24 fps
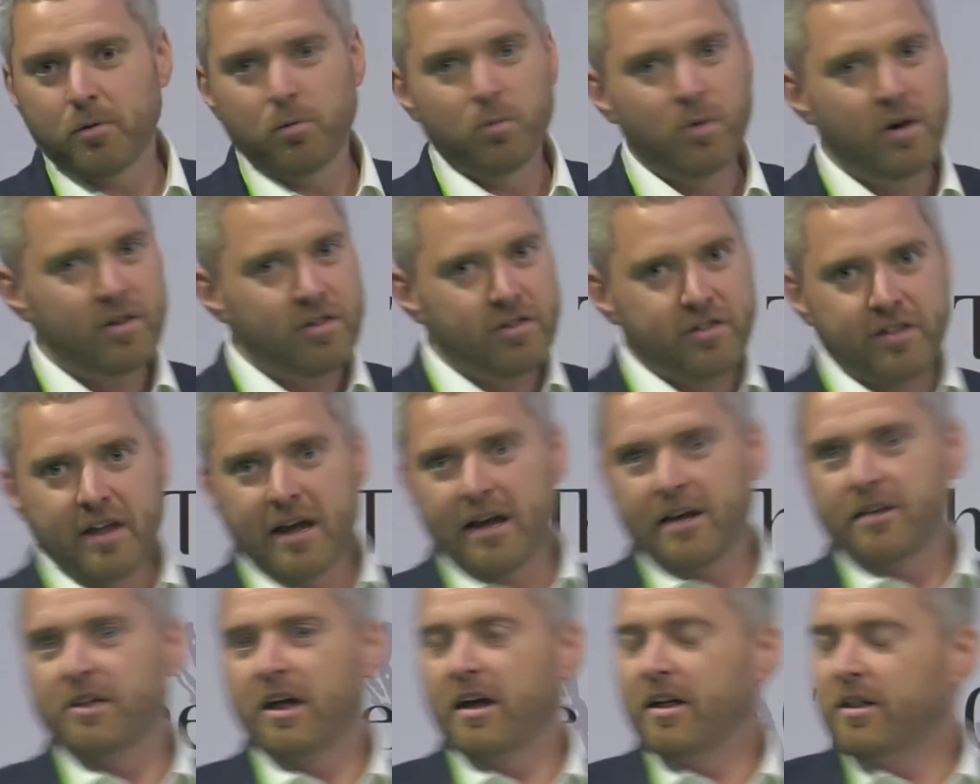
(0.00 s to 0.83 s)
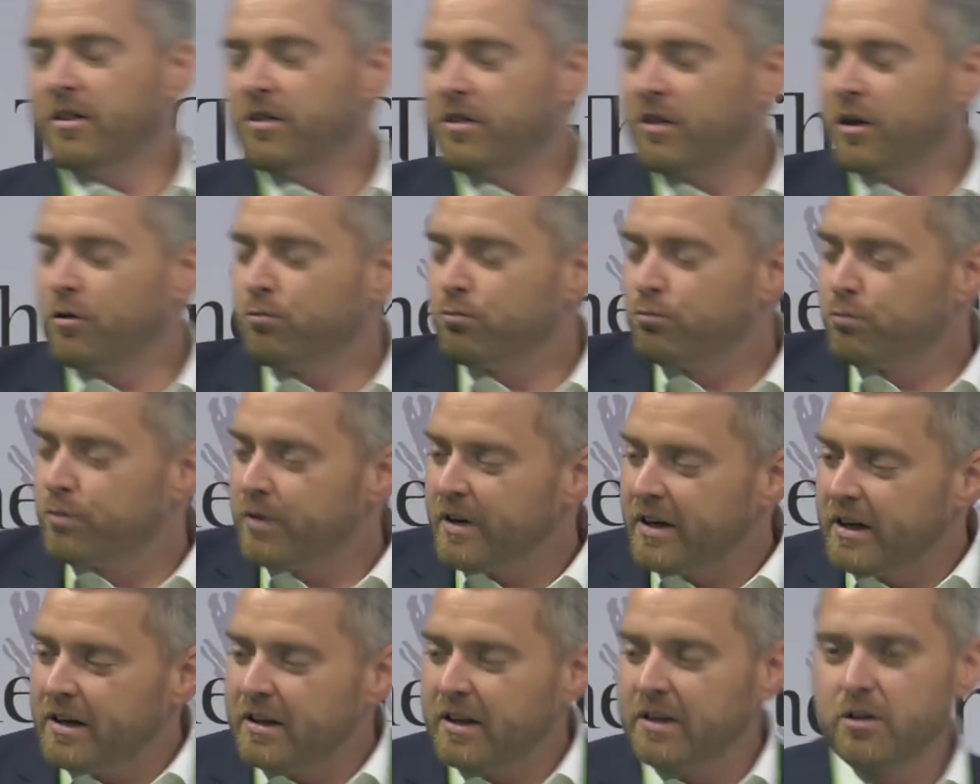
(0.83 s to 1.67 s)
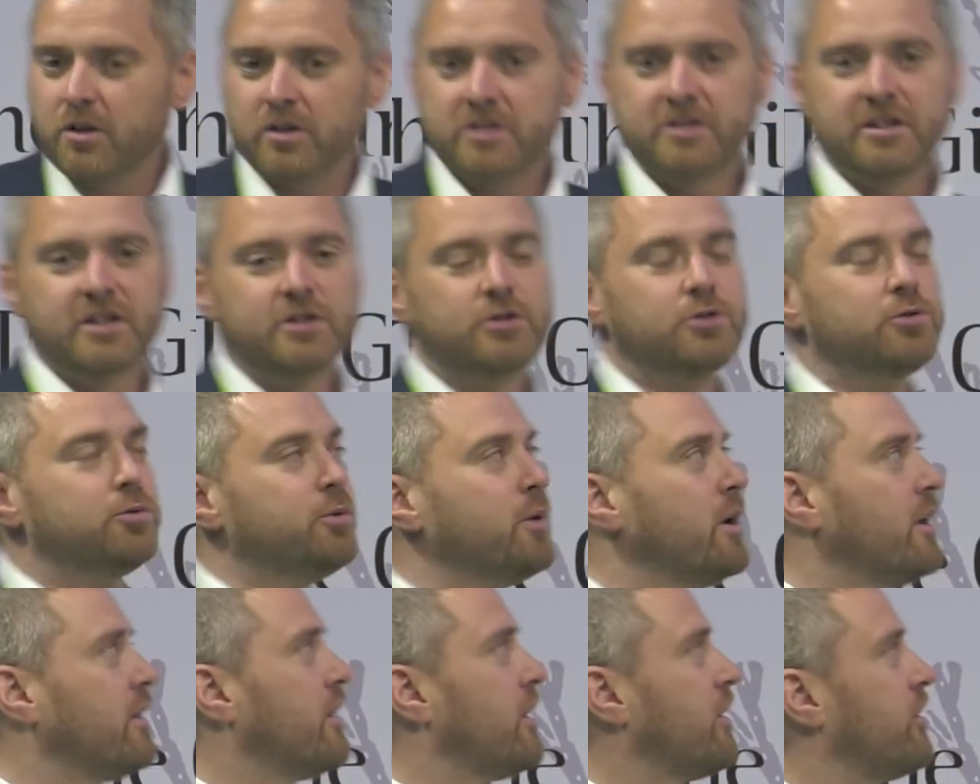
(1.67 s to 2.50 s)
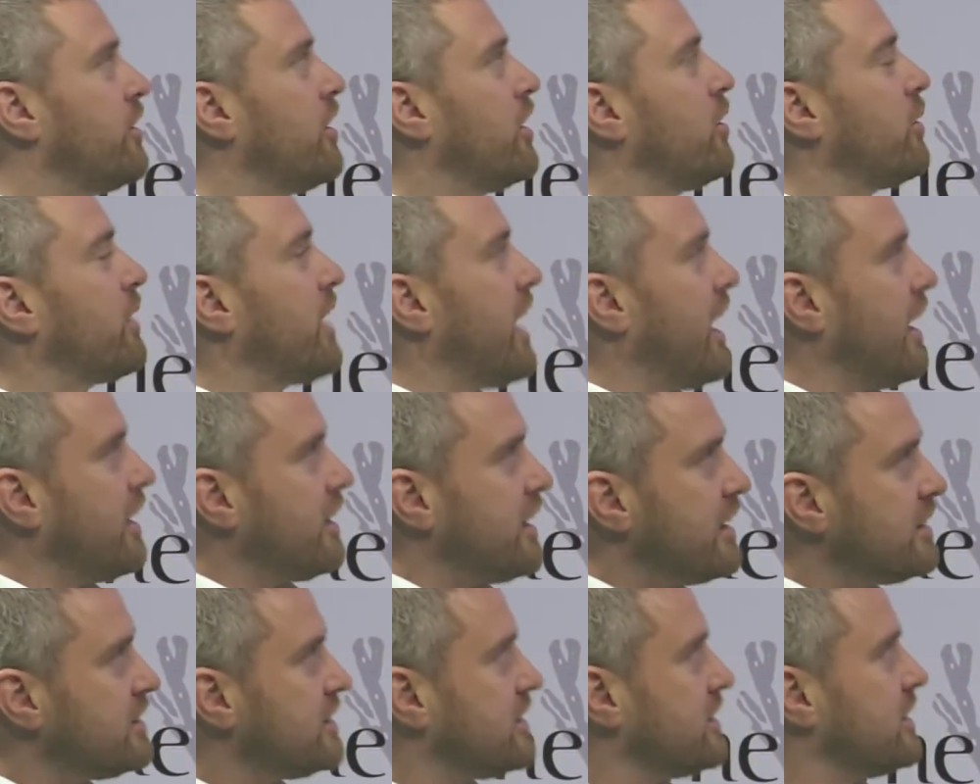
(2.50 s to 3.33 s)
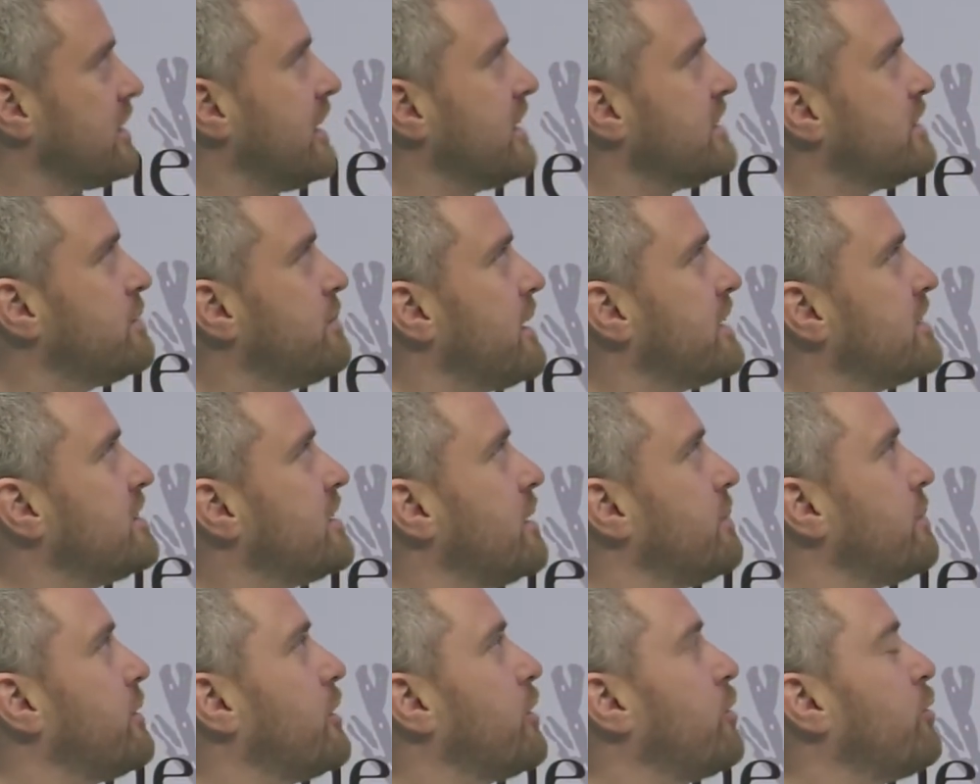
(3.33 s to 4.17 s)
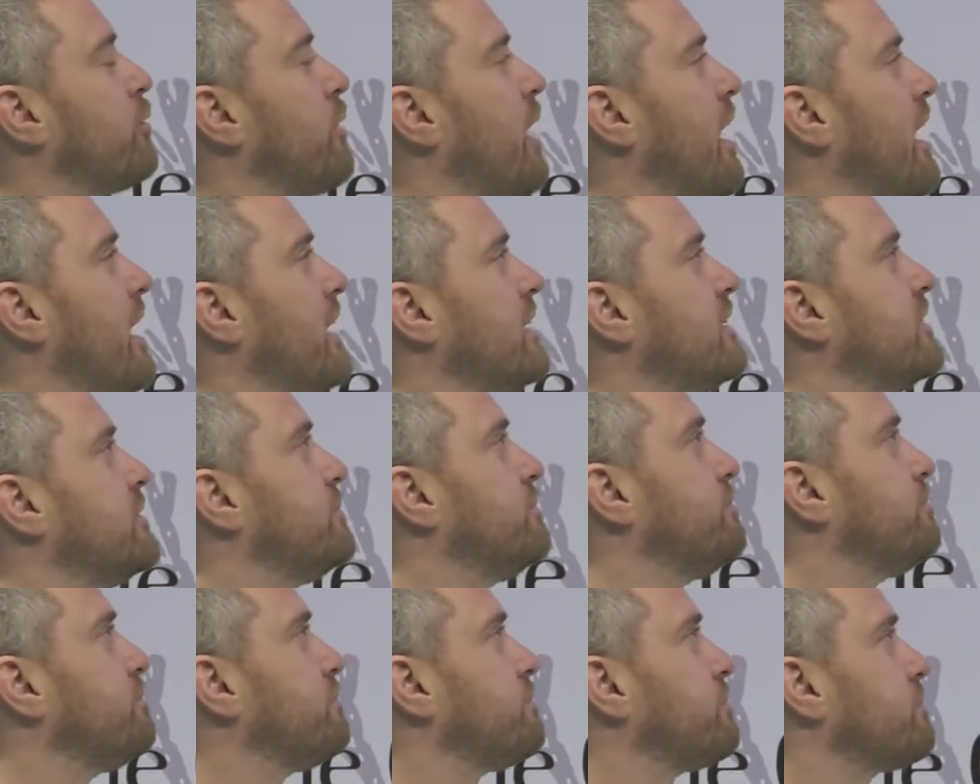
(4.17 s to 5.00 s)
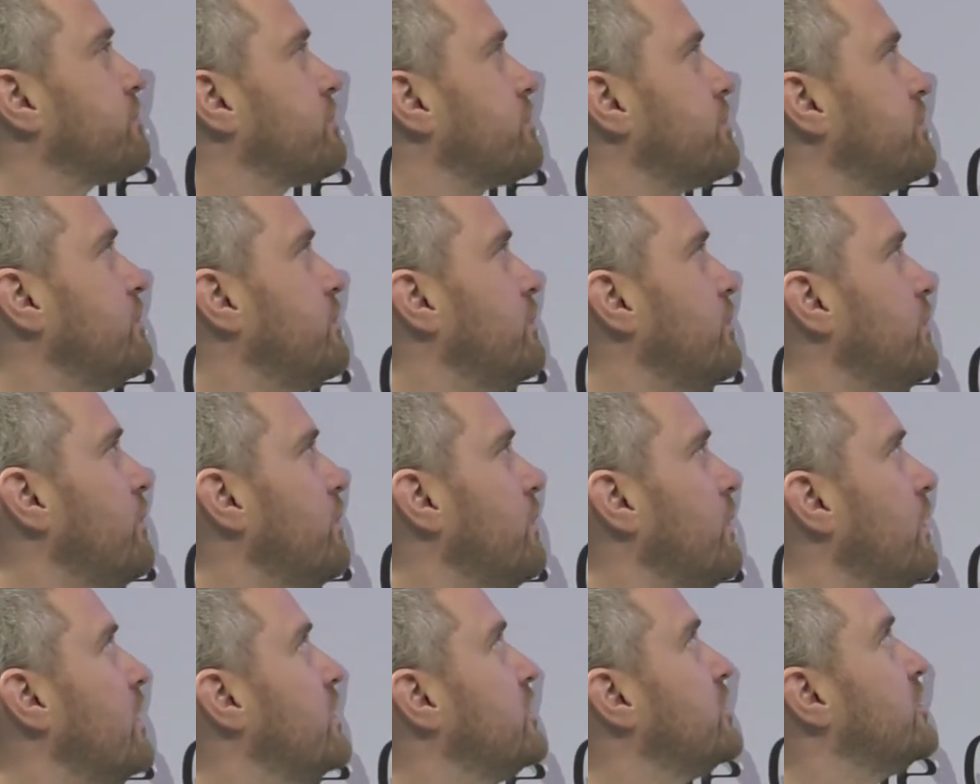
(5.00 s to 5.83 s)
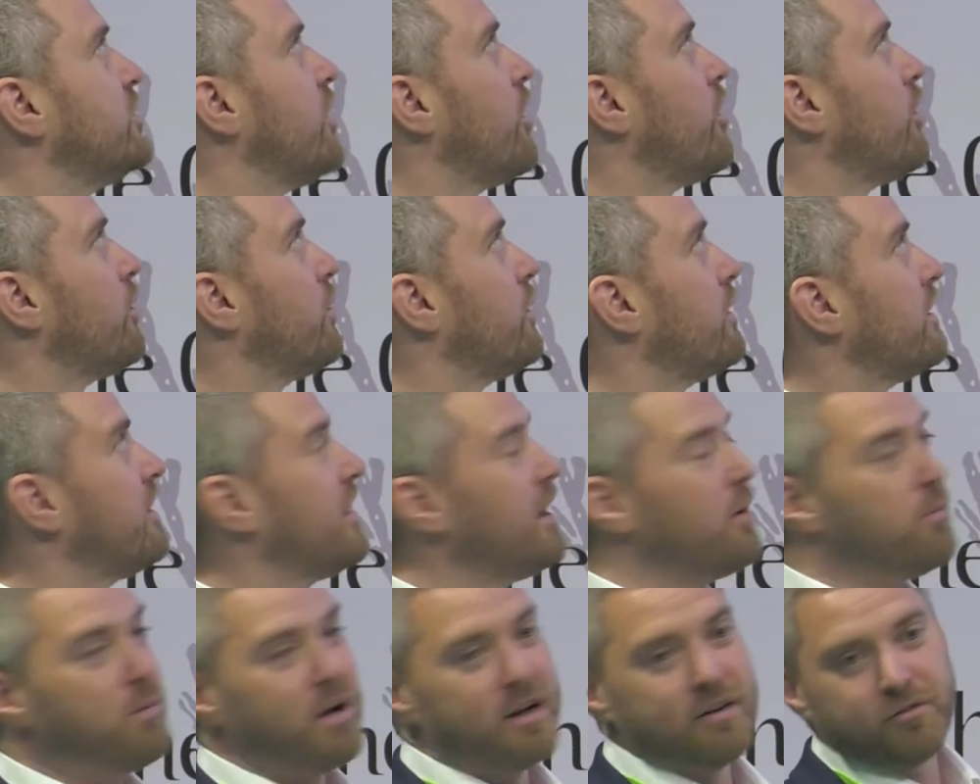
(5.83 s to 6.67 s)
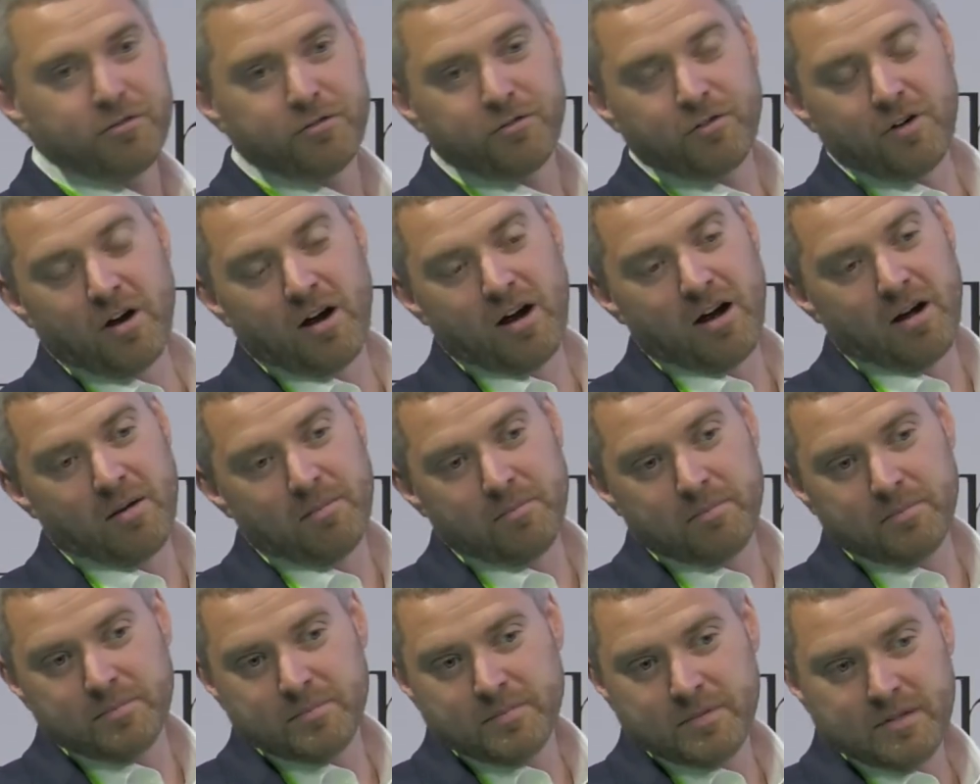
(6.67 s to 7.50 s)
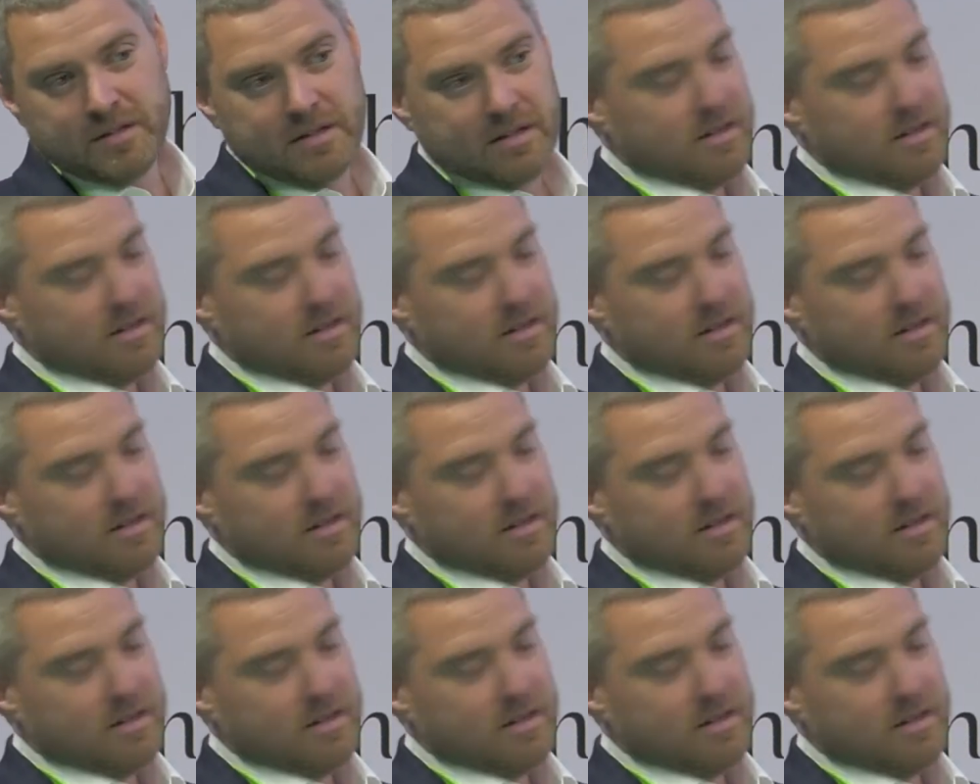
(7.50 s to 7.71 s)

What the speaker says: at one thing. They really looked into it, and they thought, okay, let's make something great. So they went from